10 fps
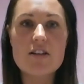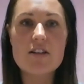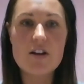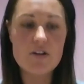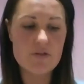
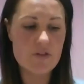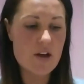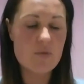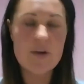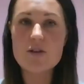of
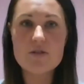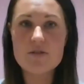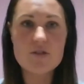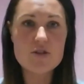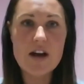where you're
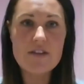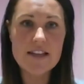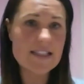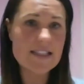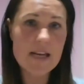you're traveling
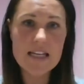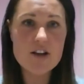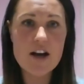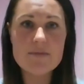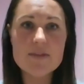as many
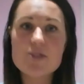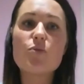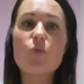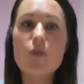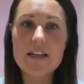times as you
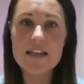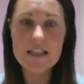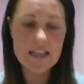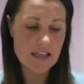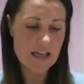want in a
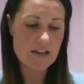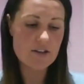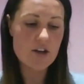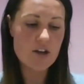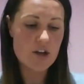year, and
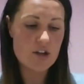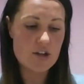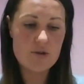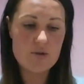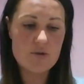
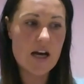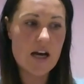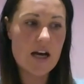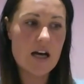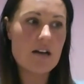you
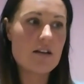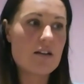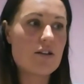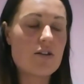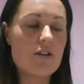are,
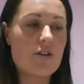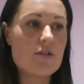you know,